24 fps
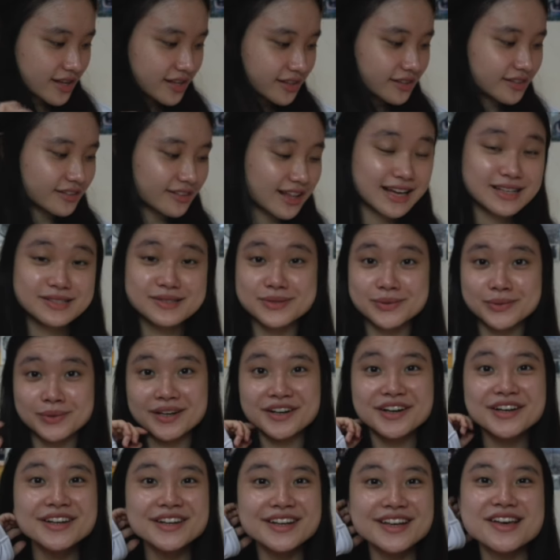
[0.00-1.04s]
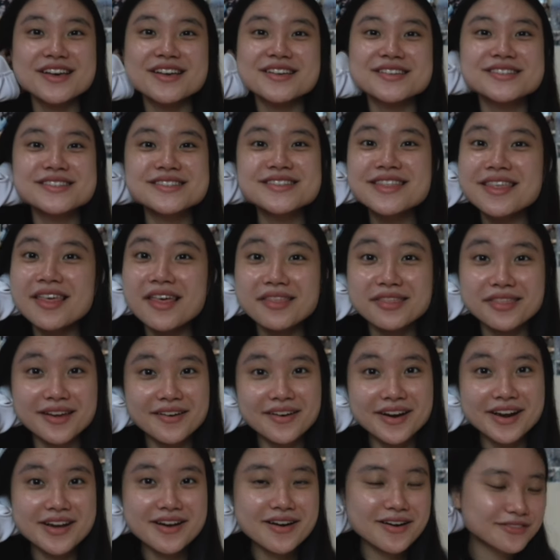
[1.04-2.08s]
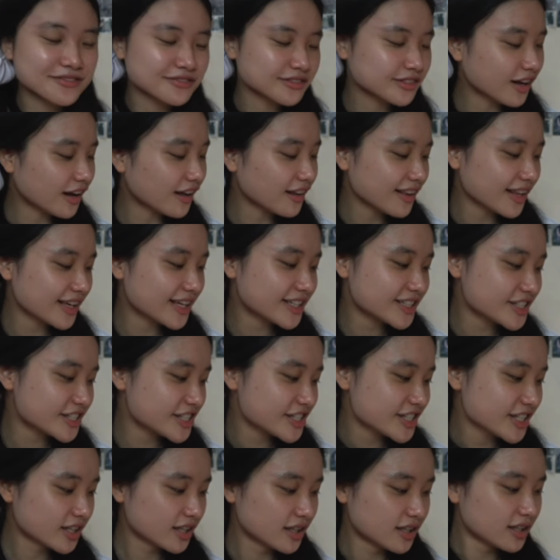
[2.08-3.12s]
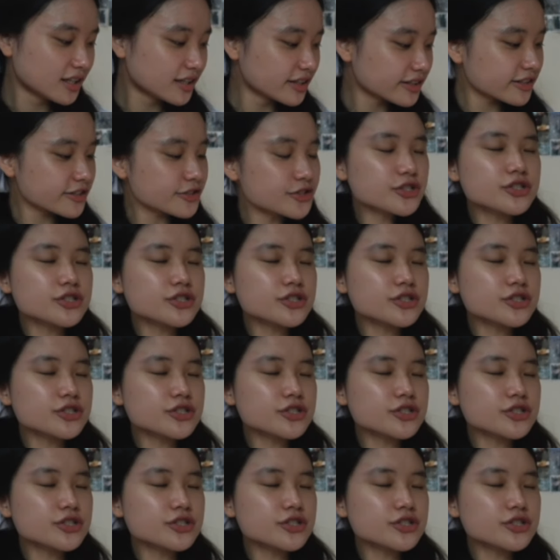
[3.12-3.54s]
the last one is theory of knowledge. This is